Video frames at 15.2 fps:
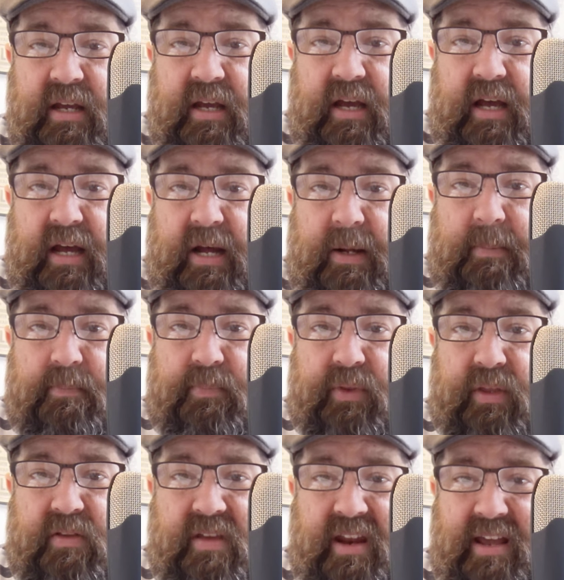
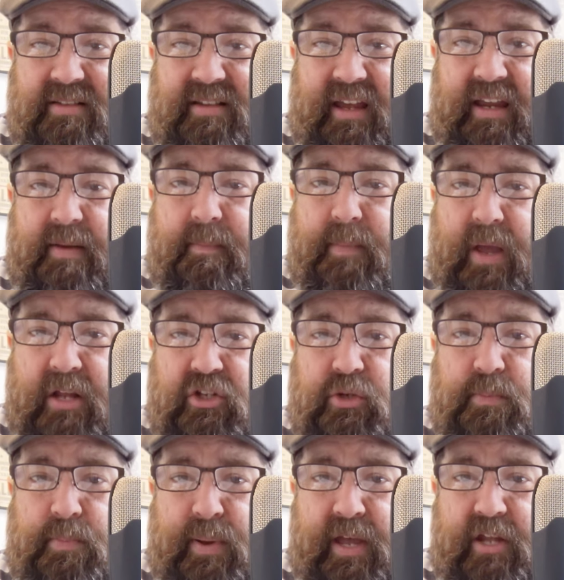Today's it's